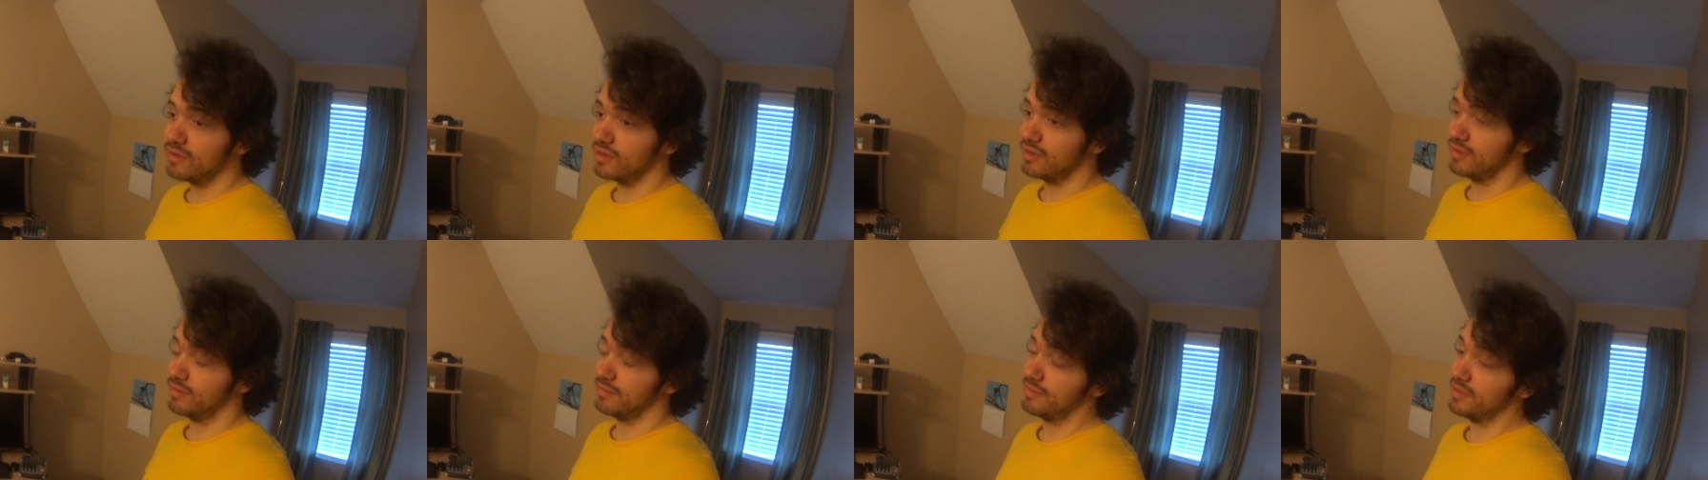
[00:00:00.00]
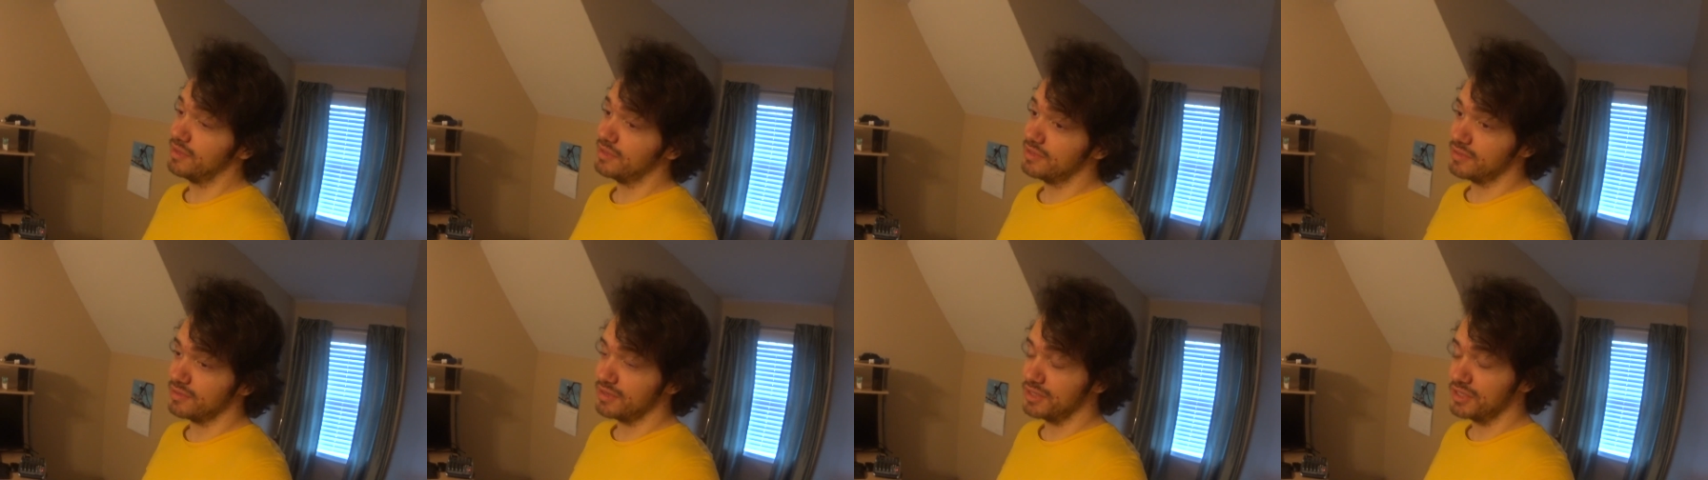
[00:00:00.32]

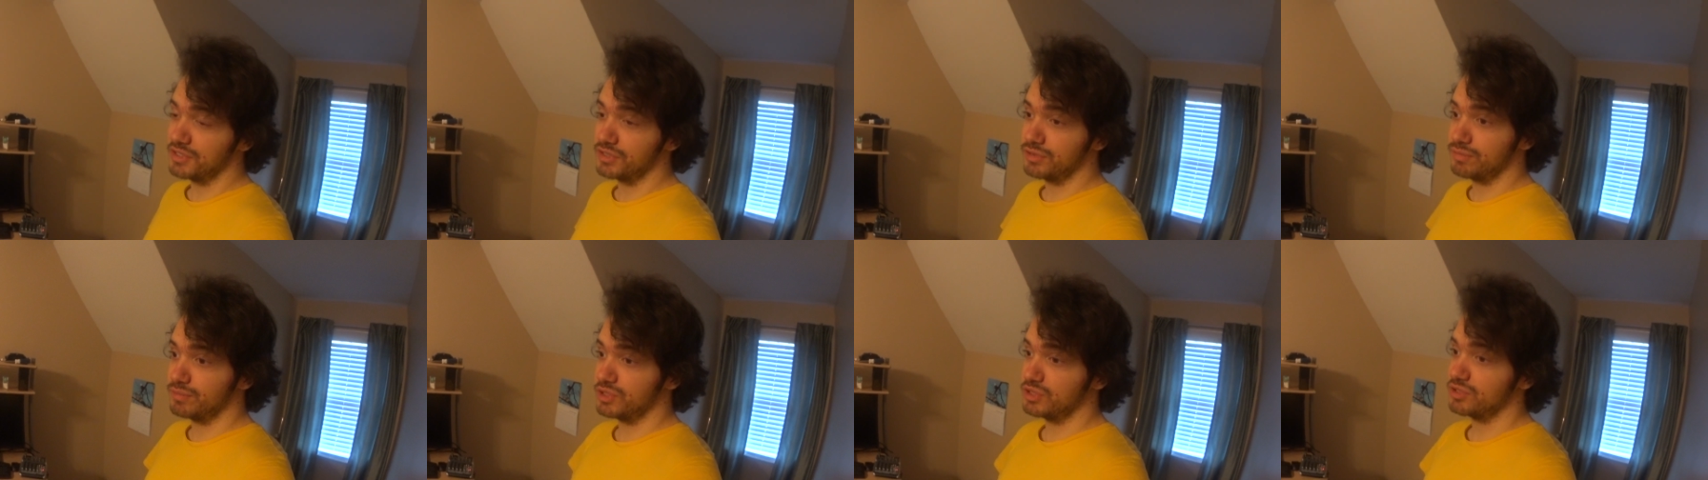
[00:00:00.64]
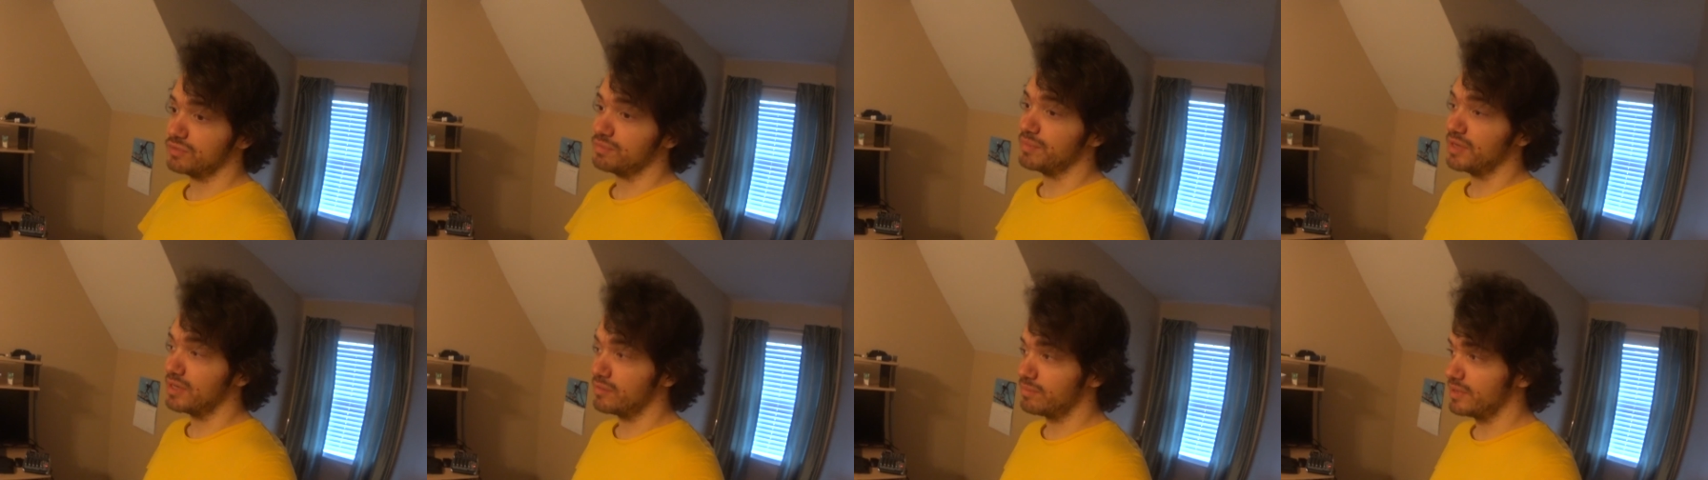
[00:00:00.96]
this is just
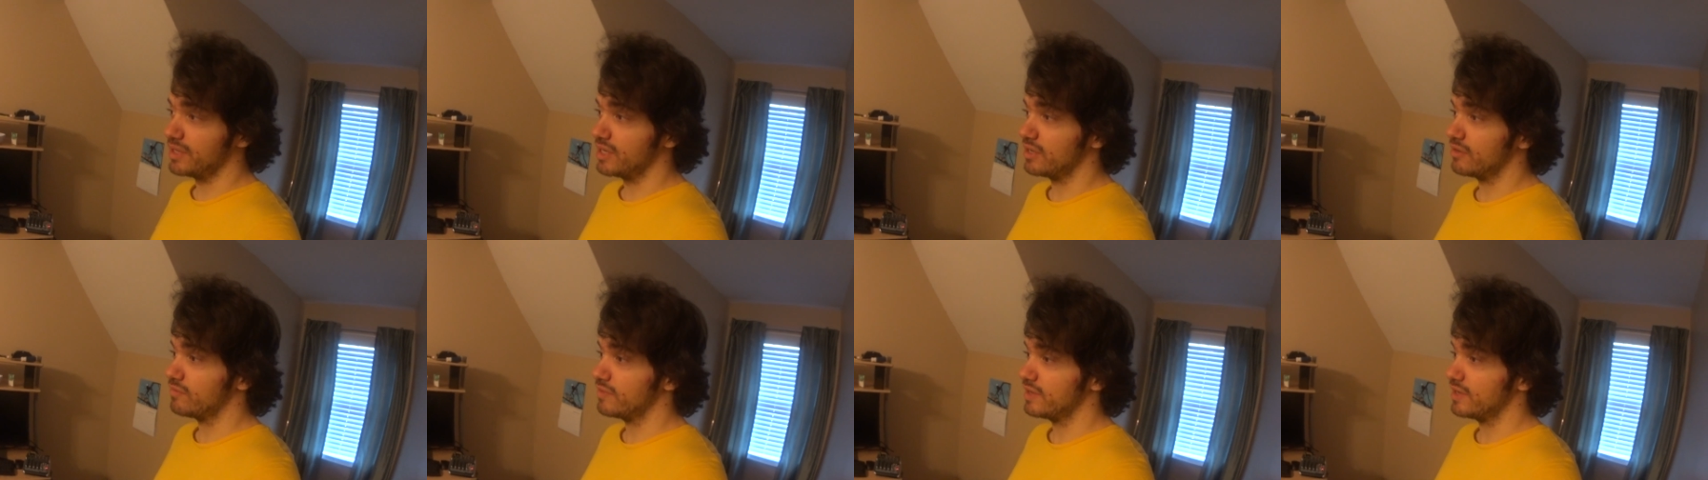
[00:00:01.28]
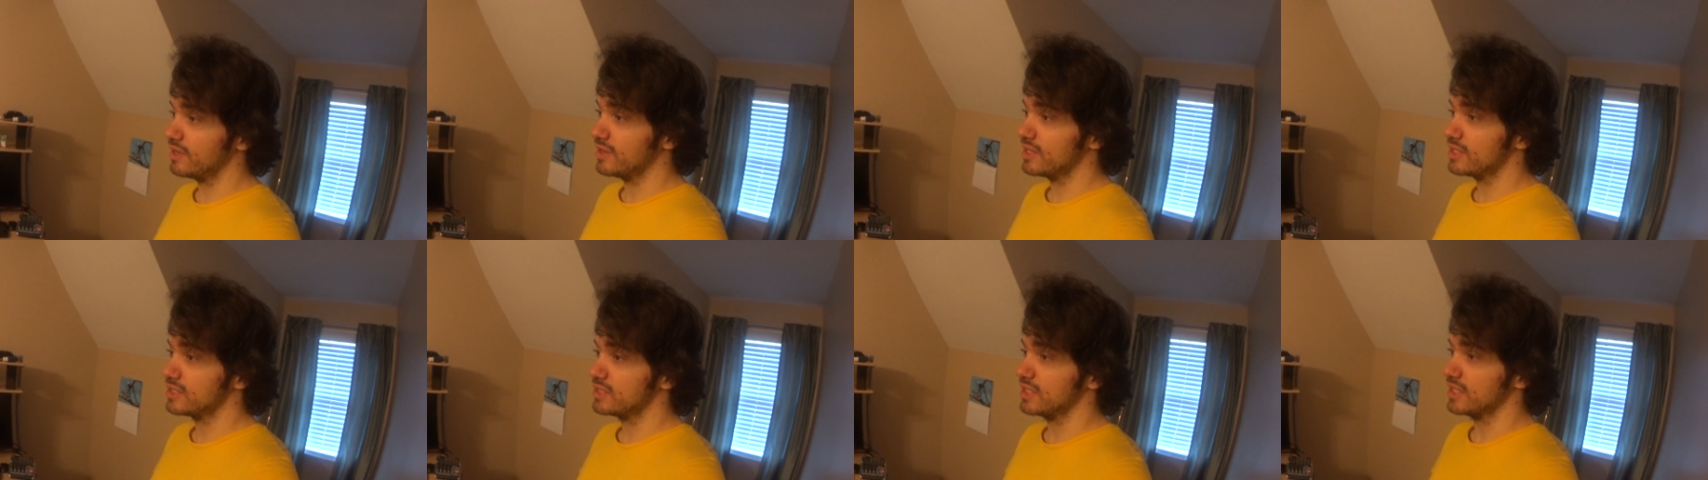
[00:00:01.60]
me being
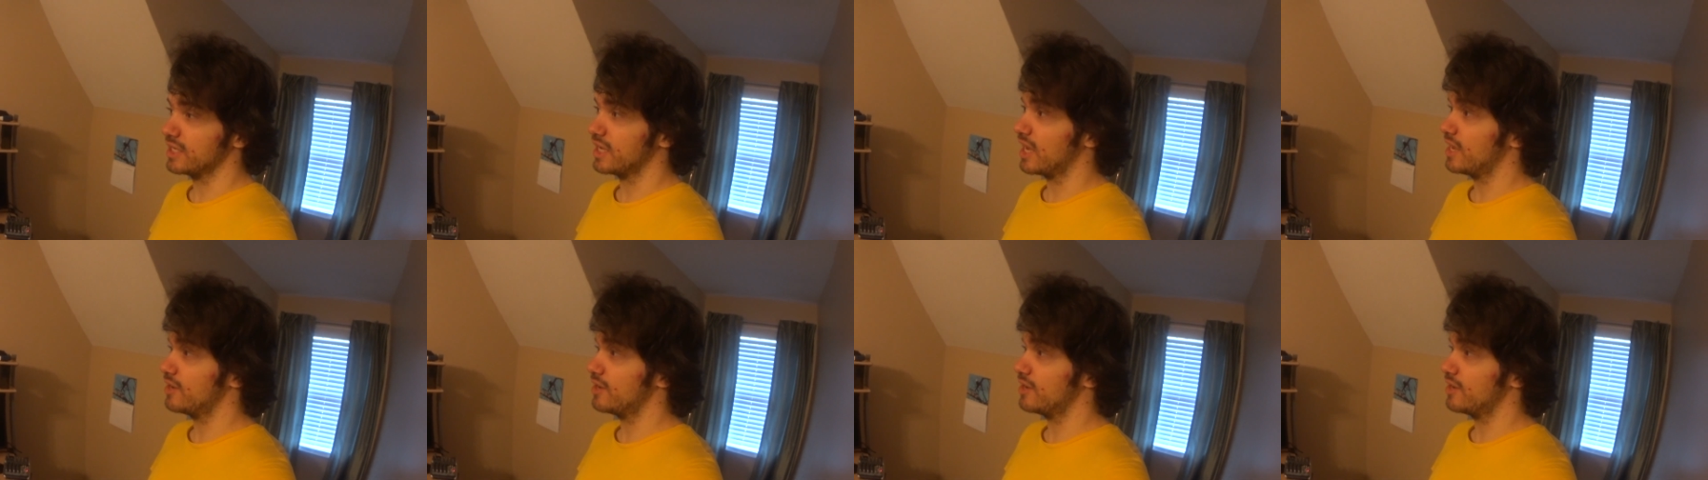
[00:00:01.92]
realistic.